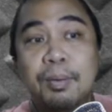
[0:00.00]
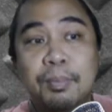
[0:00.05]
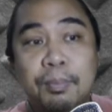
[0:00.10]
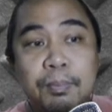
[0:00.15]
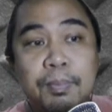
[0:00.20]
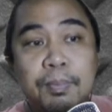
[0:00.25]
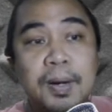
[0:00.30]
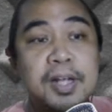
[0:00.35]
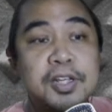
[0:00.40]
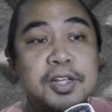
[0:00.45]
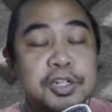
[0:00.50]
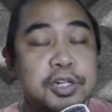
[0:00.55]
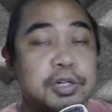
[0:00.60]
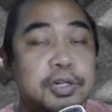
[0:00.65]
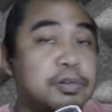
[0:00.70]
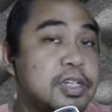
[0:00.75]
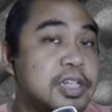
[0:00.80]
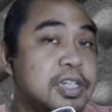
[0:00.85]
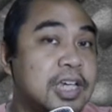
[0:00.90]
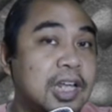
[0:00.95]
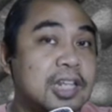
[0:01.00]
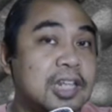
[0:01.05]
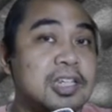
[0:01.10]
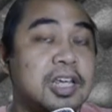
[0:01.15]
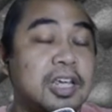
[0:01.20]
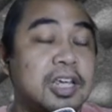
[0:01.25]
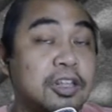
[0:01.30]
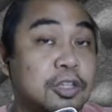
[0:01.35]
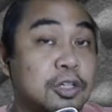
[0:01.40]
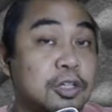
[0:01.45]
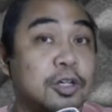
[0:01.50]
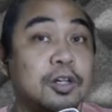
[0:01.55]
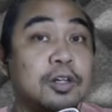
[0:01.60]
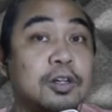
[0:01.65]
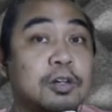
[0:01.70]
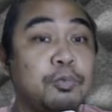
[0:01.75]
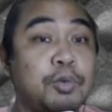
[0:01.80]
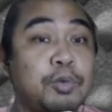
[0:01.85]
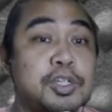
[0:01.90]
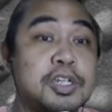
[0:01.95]
but she resets a turn,
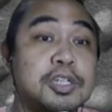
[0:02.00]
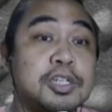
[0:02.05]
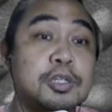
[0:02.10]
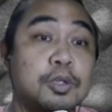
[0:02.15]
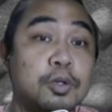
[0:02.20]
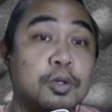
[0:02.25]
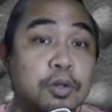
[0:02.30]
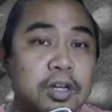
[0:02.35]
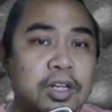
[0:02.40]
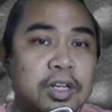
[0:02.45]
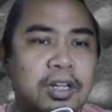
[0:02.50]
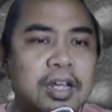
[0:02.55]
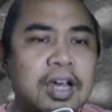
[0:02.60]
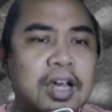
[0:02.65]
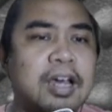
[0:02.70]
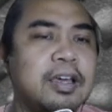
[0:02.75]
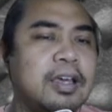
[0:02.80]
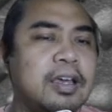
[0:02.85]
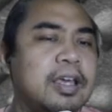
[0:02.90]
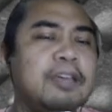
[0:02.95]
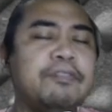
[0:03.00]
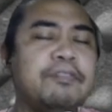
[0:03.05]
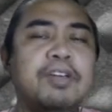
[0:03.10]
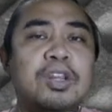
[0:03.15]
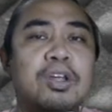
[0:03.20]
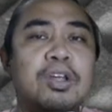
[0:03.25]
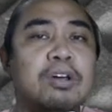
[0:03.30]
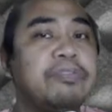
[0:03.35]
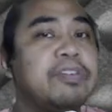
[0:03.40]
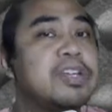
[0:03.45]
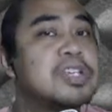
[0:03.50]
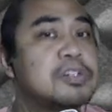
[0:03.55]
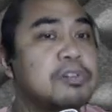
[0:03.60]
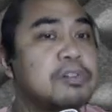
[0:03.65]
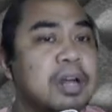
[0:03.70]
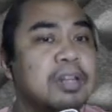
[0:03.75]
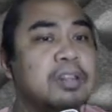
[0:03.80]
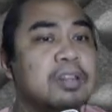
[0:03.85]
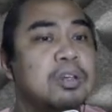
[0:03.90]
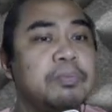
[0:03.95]
which is good. Even though if it's
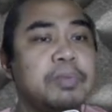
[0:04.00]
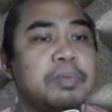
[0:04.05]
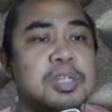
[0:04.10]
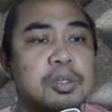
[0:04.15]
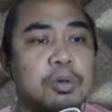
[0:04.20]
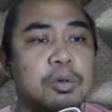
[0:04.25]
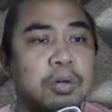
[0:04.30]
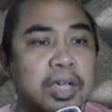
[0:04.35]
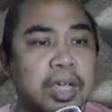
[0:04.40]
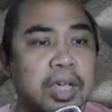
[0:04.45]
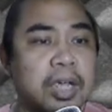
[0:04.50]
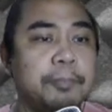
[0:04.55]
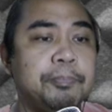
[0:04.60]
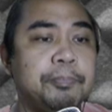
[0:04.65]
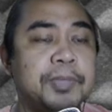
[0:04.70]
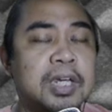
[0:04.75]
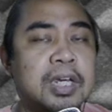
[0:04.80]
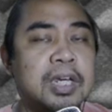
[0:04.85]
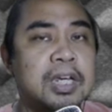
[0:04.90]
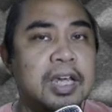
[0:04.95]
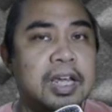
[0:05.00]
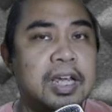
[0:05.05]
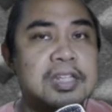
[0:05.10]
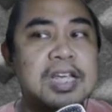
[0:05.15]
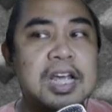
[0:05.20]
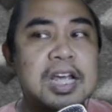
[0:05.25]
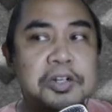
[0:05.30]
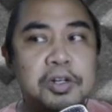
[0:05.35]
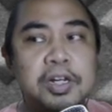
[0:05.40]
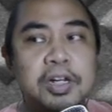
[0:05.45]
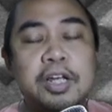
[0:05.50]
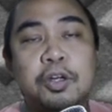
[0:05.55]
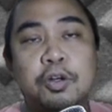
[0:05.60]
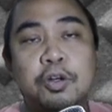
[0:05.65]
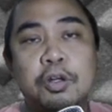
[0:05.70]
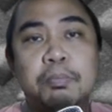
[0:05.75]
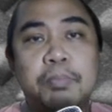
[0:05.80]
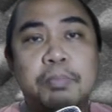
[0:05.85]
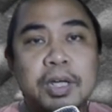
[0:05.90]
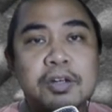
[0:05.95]
random, it's okay. It's actually
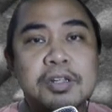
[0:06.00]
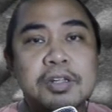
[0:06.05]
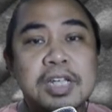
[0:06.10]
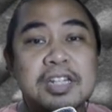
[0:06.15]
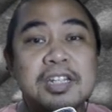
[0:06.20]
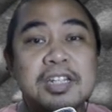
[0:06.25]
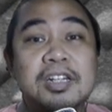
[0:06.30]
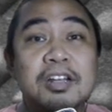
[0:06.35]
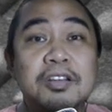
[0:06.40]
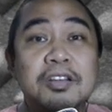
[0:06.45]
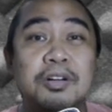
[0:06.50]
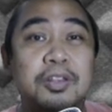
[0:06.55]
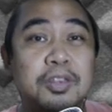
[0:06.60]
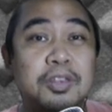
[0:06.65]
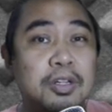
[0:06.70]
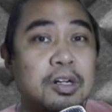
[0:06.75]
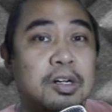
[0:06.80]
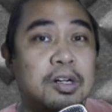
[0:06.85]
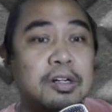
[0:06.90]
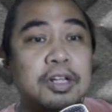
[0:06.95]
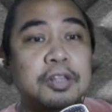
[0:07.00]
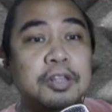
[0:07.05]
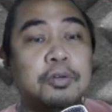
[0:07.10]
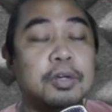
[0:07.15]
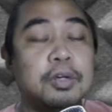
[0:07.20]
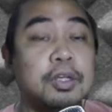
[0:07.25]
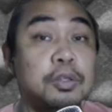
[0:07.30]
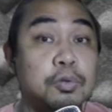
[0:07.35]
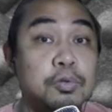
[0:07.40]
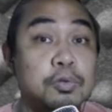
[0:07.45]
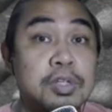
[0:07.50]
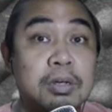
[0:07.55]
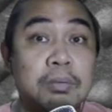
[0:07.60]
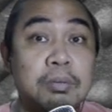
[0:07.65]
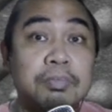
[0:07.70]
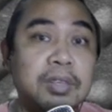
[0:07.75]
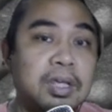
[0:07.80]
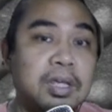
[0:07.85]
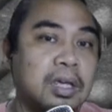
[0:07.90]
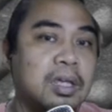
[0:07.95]
good because it's another turn that you can do
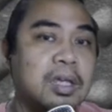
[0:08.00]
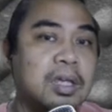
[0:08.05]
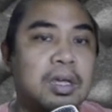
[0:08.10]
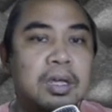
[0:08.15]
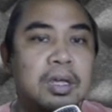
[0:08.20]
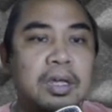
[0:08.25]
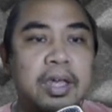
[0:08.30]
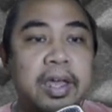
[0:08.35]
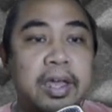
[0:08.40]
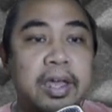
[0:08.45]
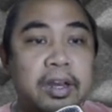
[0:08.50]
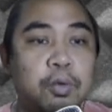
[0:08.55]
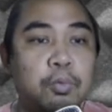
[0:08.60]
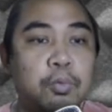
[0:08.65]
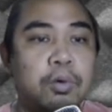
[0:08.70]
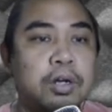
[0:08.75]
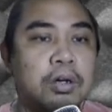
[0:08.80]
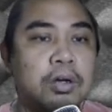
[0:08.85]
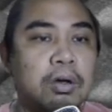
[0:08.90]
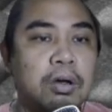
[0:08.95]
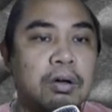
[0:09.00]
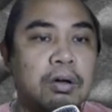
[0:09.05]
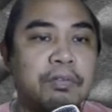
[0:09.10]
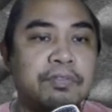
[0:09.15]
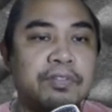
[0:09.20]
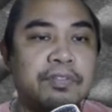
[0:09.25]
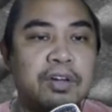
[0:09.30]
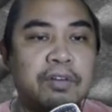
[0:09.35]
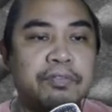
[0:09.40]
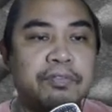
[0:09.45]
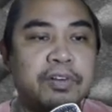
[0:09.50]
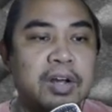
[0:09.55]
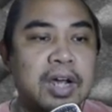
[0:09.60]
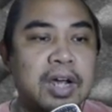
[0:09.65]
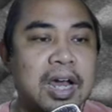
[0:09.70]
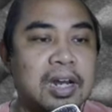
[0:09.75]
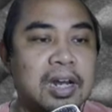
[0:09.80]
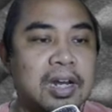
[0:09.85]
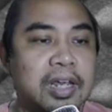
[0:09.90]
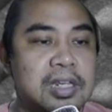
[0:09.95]
something, any one of, of your
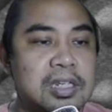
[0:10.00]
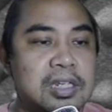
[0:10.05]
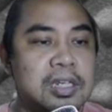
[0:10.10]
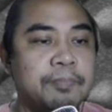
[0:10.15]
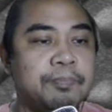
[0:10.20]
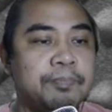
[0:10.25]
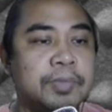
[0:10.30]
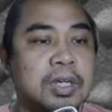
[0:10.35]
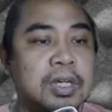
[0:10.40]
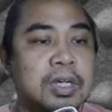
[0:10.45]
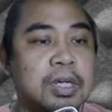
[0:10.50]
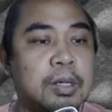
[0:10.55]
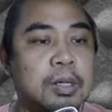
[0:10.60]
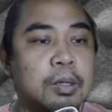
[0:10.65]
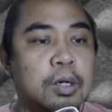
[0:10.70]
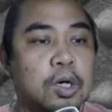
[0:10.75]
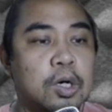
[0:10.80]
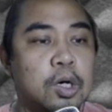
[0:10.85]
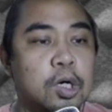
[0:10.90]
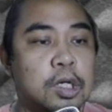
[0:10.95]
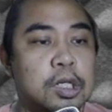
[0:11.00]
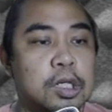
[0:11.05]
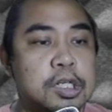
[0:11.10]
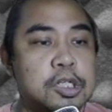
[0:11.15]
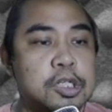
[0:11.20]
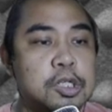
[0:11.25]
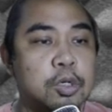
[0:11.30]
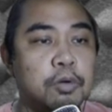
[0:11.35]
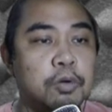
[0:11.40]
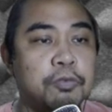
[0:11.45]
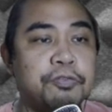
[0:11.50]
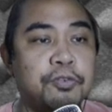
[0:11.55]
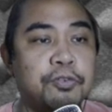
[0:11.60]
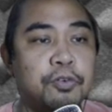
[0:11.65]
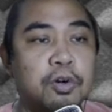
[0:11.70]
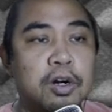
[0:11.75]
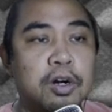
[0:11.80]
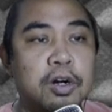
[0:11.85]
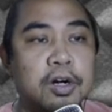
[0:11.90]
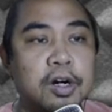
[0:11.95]
allies. Also,
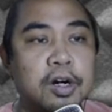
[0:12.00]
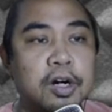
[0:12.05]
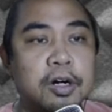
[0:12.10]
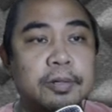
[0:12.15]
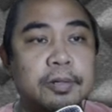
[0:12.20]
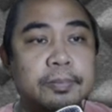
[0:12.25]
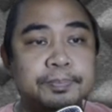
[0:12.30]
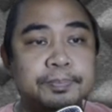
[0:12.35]
for her